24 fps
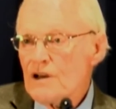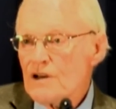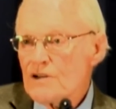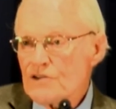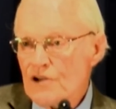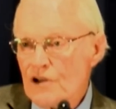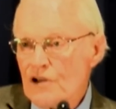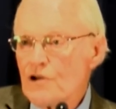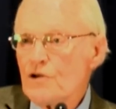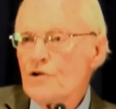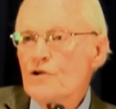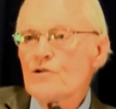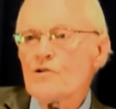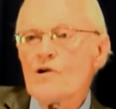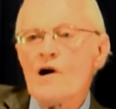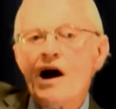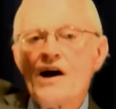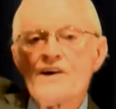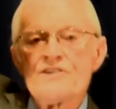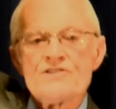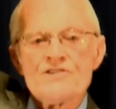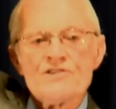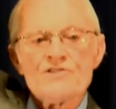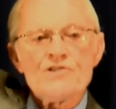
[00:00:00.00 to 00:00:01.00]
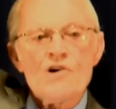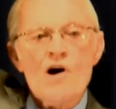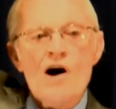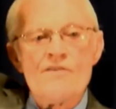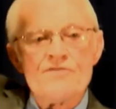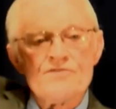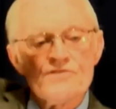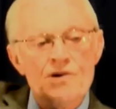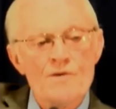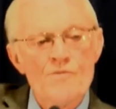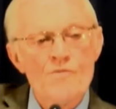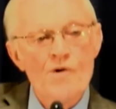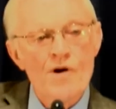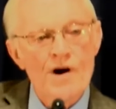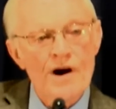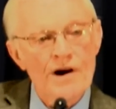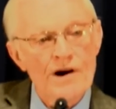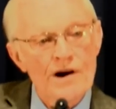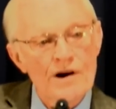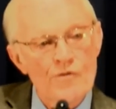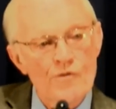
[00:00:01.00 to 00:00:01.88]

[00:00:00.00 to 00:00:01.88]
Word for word: To you, Christ is off somewhere,